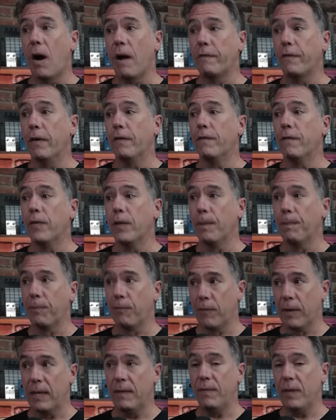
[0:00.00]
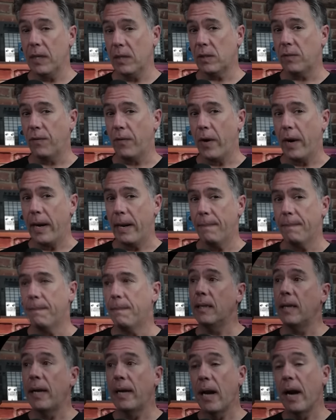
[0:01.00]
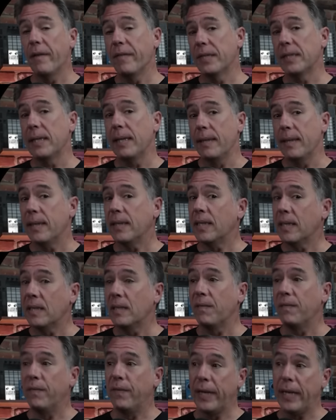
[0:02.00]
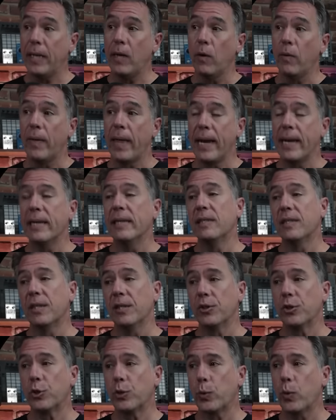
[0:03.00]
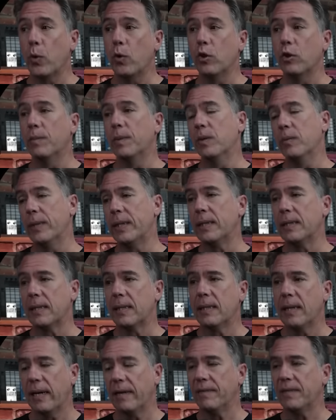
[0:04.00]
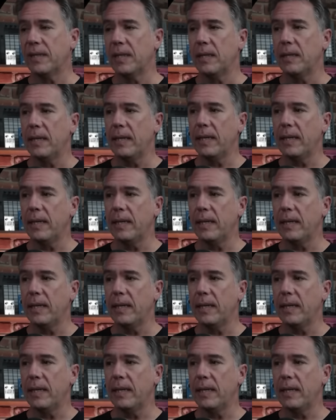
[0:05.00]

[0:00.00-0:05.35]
off of the previous frame. And obviously this is a video that is controllable. We can kind of see